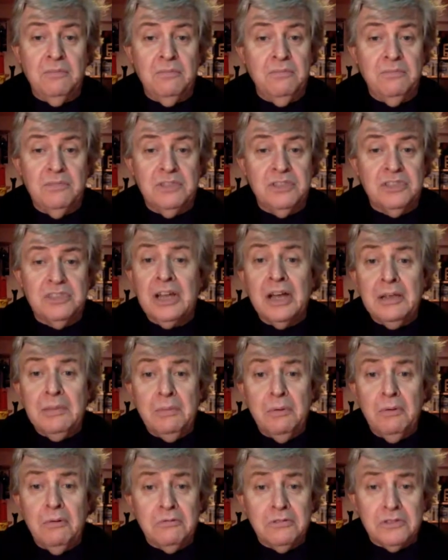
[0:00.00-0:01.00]

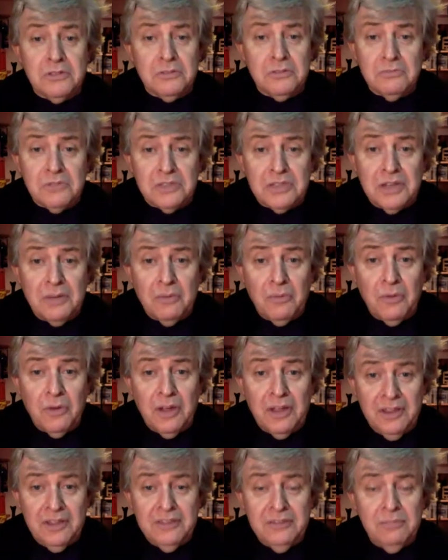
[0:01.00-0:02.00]
staples from
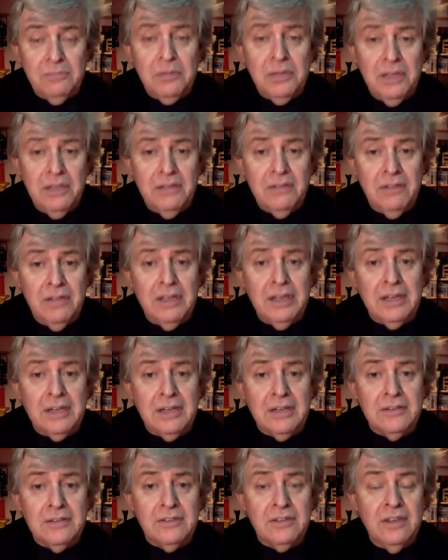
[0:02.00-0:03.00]
somewhere. These are big
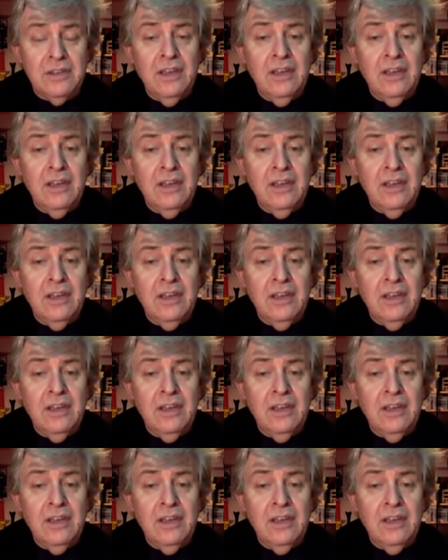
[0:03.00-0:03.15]
things.